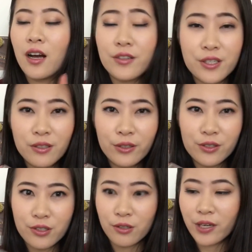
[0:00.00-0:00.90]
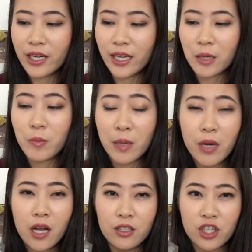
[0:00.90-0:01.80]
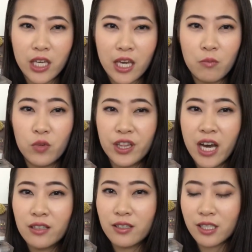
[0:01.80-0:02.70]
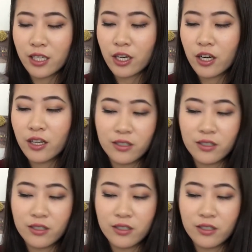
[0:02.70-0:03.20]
Also, a little story, like my polish came without the sticker.